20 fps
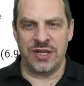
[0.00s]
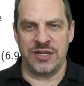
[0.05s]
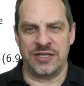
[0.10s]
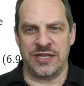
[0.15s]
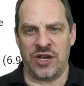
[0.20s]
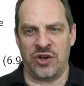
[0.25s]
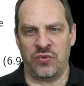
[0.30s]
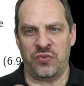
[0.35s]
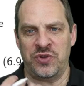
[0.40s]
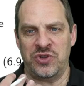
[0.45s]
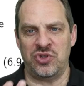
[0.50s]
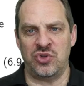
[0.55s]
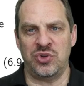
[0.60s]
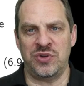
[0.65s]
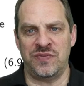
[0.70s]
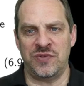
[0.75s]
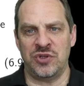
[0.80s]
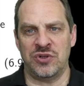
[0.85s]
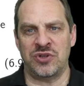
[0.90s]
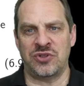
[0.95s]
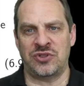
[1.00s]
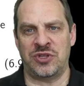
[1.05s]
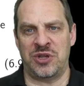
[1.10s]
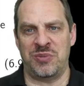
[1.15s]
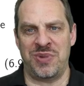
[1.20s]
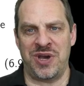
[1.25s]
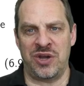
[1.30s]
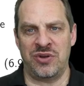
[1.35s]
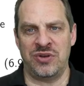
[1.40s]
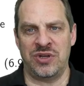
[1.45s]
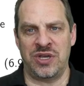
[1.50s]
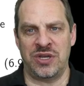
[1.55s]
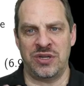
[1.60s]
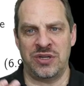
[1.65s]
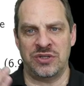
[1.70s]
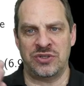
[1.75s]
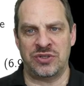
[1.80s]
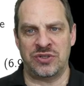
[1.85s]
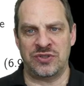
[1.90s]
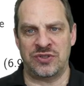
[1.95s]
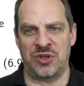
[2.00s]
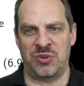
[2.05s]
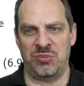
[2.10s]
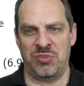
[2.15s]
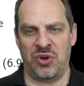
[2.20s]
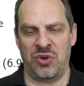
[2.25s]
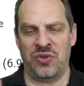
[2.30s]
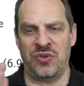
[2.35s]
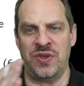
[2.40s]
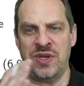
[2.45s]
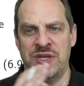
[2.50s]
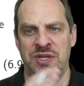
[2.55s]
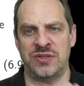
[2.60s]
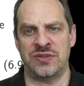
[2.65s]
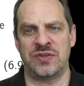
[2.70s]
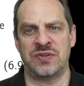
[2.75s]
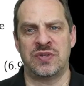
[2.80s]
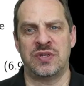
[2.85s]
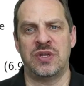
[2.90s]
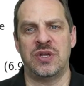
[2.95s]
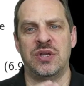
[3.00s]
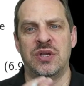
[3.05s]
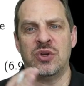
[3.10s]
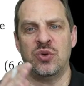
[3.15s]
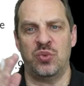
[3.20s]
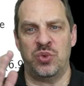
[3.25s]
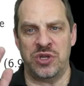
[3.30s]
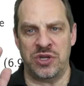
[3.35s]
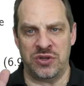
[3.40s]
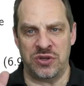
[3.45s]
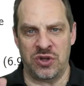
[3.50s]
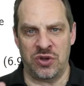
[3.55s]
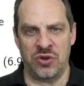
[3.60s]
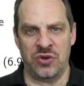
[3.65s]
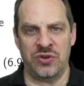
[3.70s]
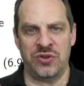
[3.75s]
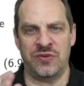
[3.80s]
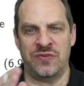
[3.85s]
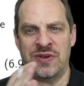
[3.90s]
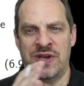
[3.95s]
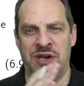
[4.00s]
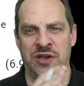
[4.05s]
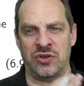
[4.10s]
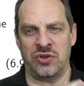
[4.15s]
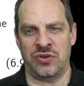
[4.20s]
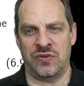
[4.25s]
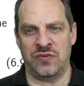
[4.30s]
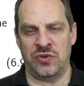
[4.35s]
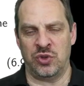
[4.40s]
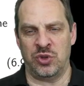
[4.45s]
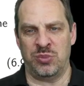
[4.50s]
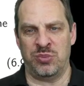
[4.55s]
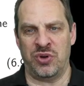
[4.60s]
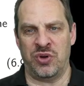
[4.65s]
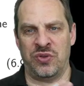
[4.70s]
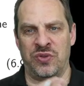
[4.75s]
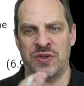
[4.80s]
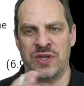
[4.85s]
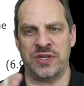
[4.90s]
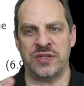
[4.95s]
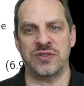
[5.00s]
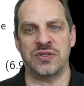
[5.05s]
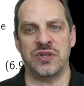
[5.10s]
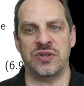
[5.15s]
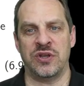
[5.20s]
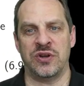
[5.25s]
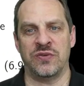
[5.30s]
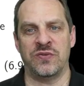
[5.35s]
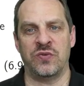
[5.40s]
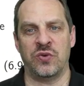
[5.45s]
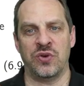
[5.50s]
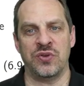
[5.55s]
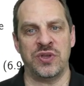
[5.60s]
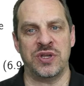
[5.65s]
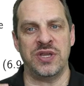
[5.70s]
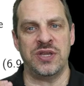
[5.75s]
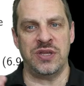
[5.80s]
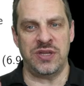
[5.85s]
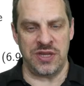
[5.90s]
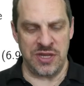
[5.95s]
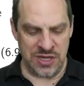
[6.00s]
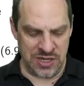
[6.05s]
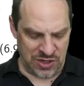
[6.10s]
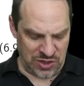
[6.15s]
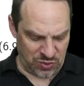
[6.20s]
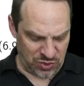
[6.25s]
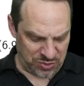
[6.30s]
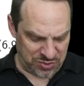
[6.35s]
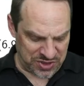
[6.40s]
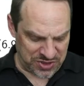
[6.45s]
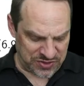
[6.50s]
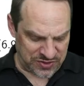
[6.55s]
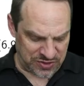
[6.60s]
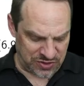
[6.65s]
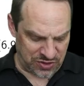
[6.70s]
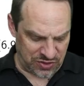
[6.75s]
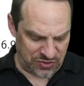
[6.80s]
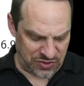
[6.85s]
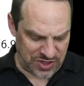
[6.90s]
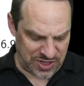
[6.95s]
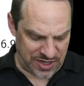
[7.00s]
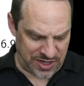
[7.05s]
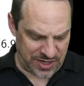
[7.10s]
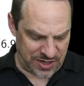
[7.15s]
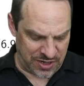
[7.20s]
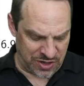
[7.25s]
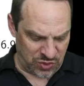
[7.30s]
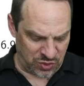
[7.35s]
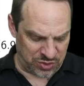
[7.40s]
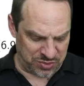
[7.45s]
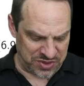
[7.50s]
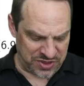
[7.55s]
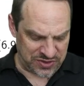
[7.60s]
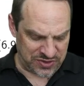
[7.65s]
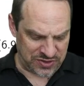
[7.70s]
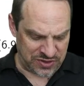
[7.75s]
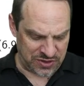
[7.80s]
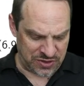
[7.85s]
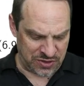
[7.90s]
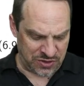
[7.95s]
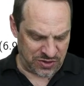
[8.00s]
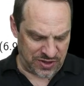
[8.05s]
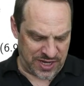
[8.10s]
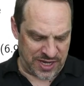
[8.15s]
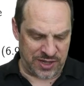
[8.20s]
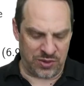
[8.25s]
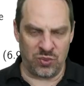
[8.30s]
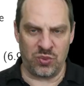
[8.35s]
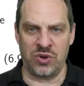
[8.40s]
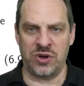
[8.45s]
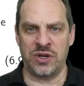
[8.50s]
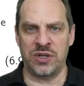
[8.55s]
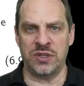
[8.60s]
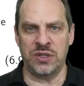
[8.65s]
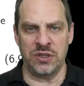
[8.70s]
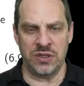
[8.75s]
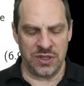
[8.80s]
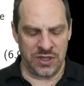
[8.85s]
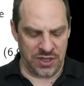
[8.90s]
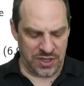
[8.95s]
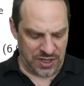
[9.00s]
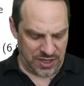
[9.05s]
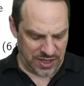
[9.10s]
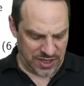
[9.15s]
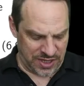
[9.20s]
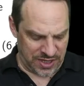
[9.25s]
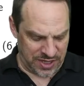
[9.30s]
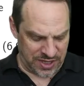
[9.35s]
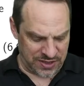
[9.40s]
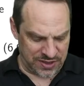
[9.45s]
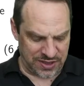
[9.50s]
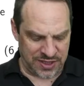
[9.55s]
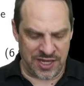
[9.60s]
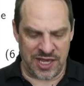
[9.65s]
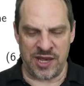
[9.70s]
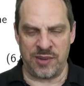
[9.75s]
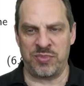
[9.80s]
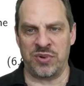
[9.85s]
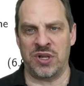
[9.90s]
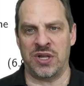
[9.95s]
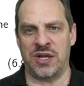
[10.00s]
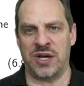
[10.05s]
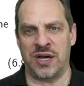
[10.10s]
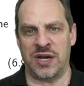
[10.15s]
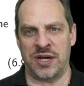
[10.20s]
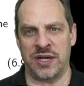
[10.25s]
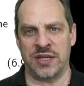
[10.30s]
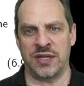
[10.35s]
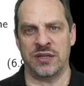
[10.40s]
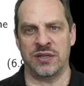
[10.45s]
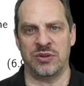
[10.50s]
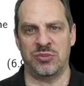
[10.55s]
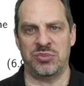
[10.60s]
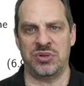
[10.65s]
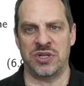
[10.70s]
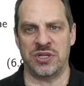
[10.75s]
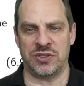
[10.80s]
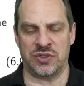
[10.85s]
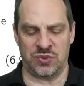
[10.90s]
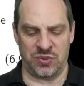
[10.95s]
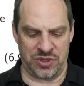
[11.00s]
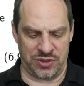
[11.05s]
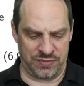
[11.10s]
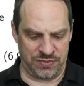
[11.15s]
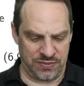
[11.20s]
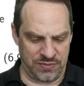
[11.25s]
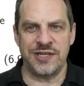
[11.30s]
Now if we do have Dirichlet boundary conditions on both ends, we know the value of u at both ends, and therefore the E would be 0. The error would be 0 at 1 and a capital I plus 1.